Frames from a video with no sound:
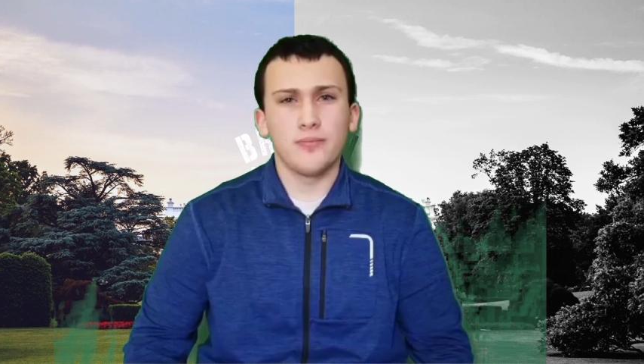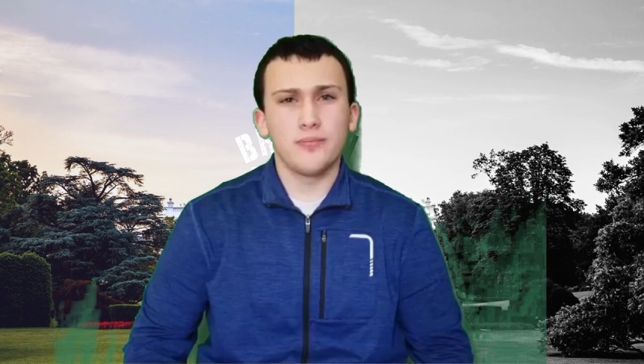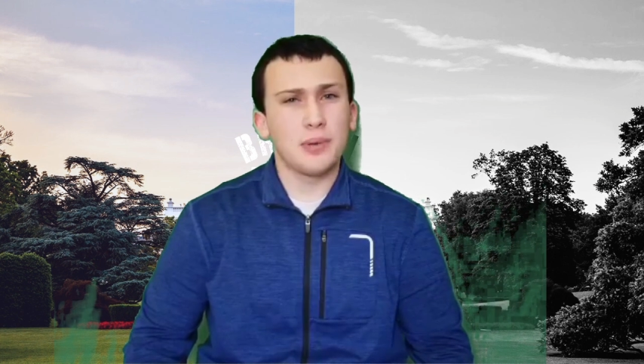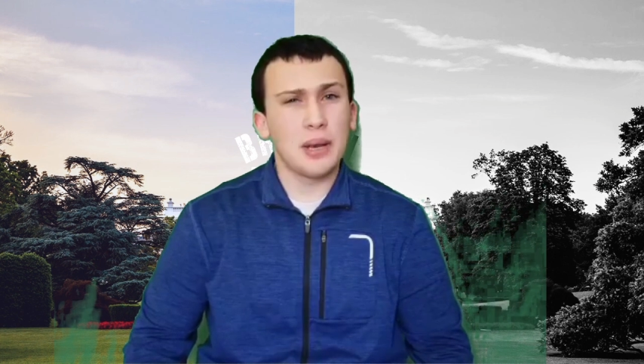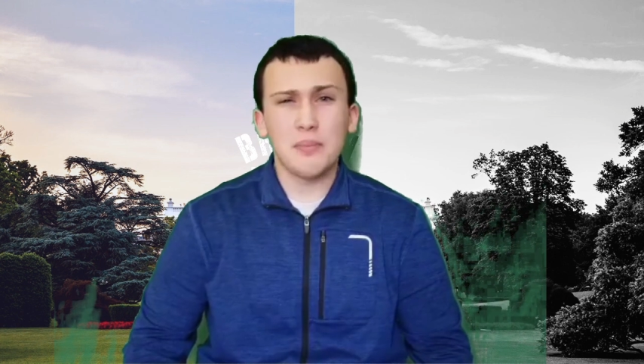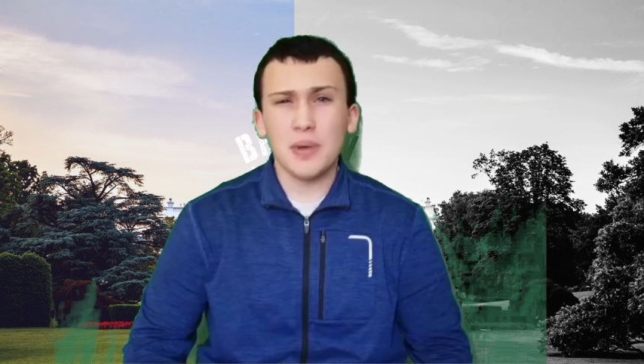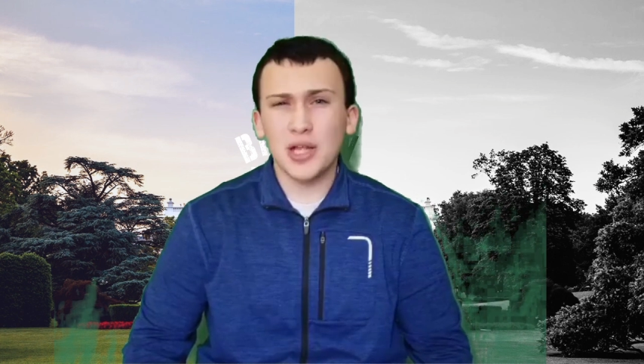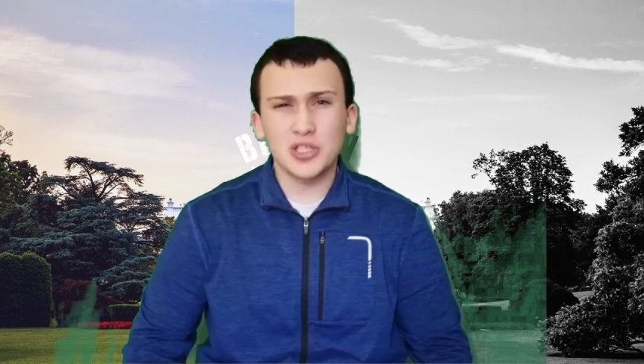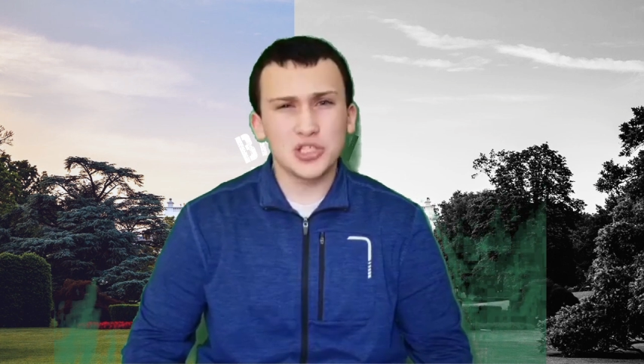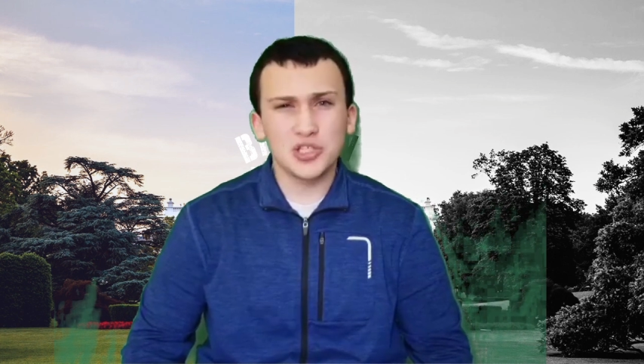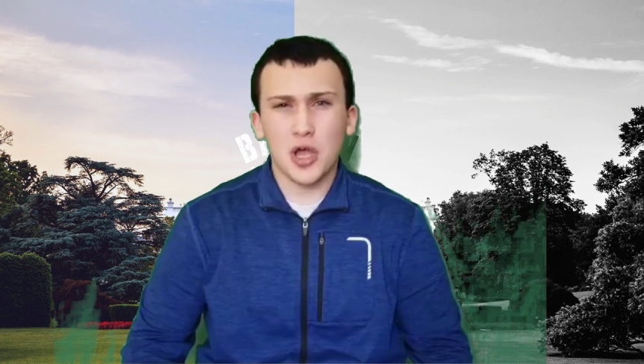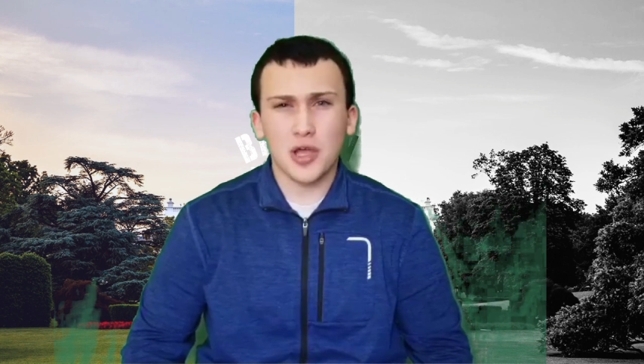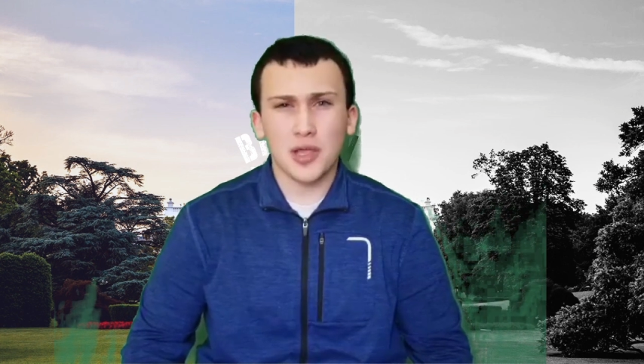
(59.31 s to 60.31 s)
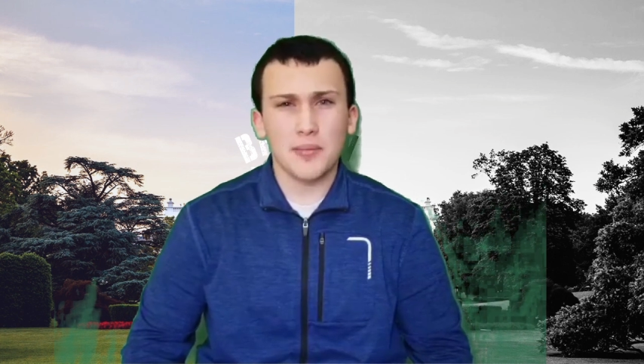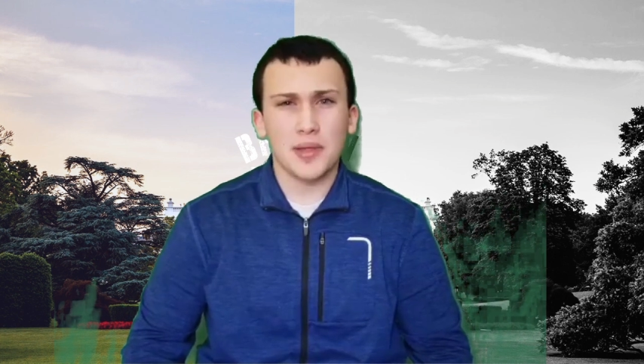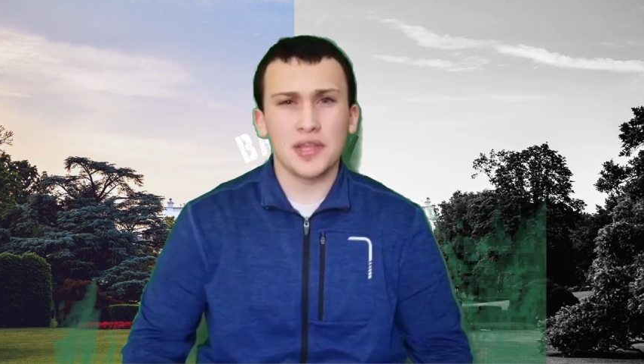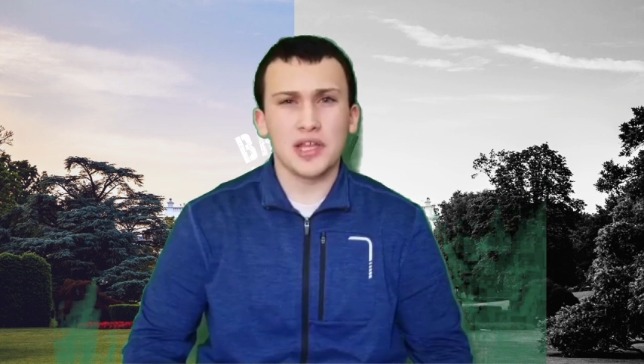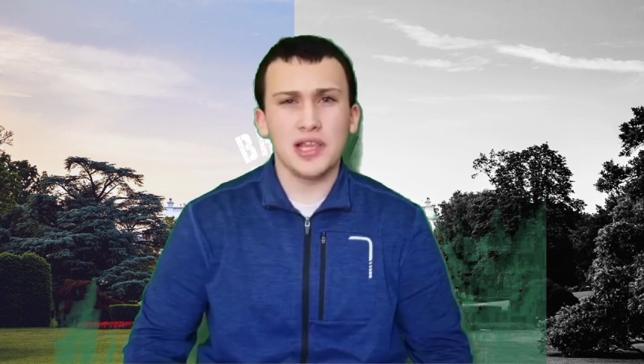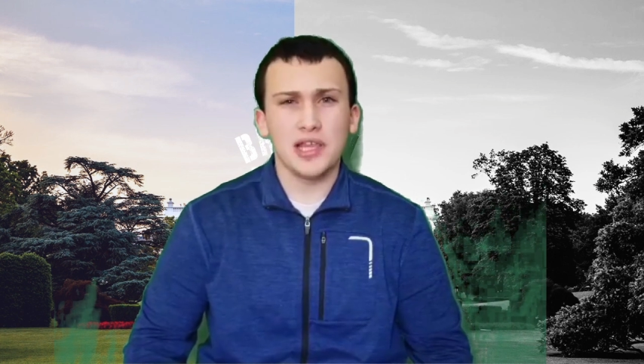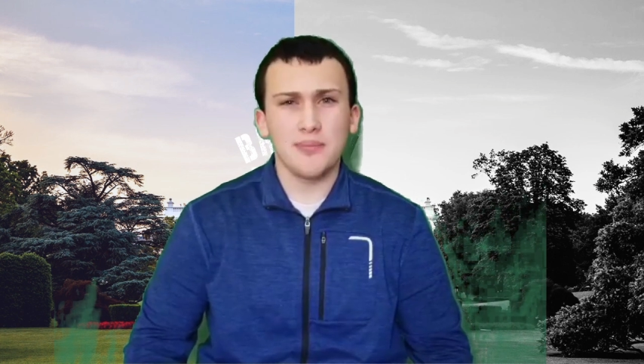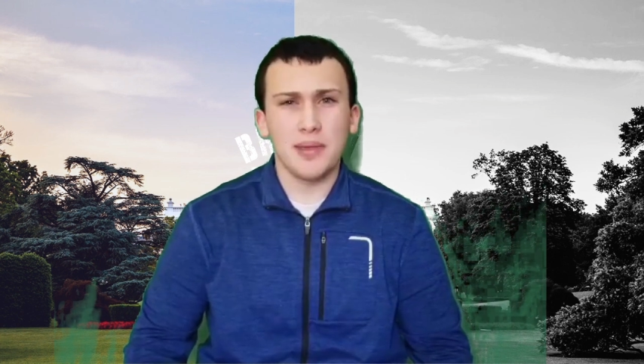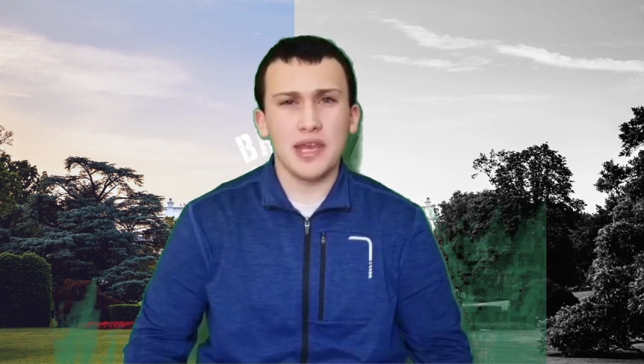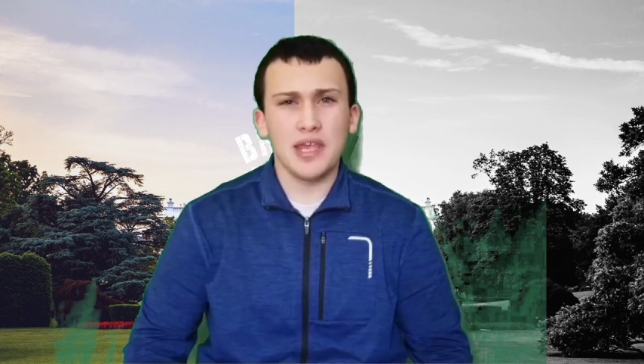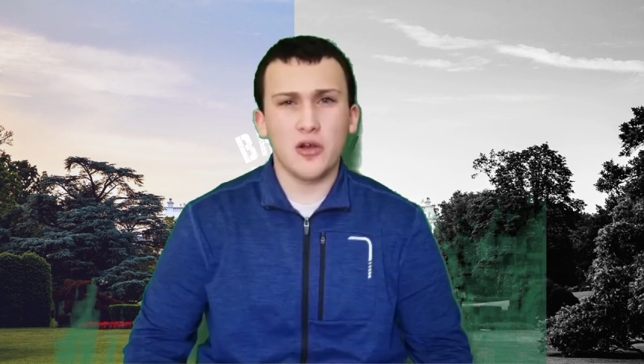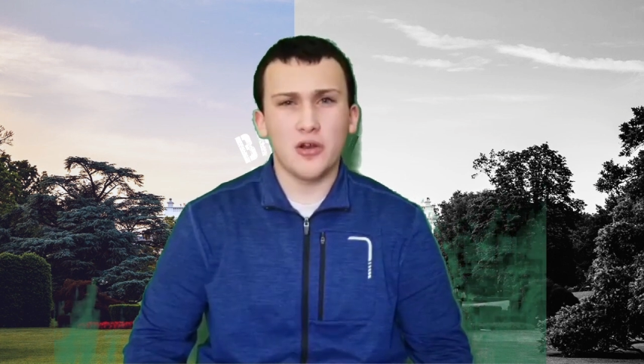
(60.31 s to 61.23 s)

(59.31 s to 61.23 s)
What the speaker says: But I'm not just talking about the clickbaity